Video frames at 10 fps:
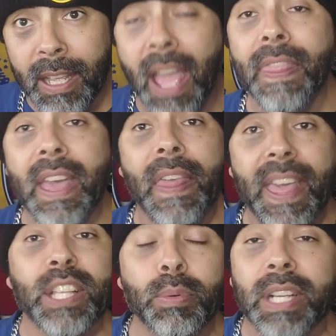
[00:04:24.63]
and
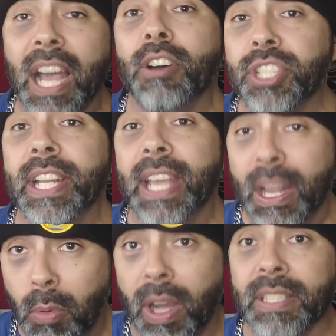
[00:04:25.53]
that's what Kyle
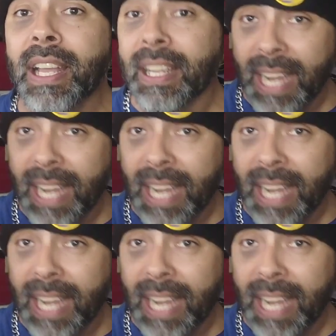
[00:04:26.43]
Shanahan wants.